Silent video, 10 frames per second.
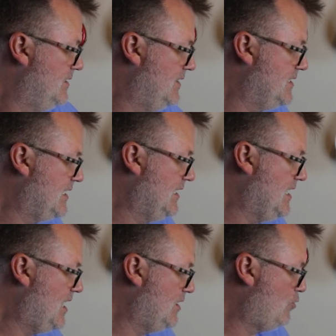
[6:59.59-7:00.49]
this can
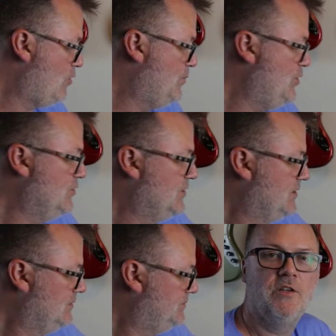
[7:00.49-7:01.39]
cut or
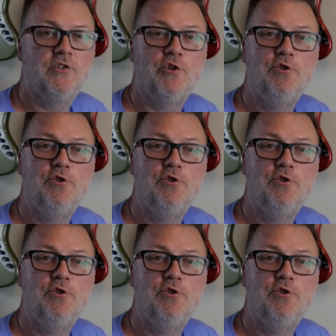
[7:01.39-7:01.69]
boost. So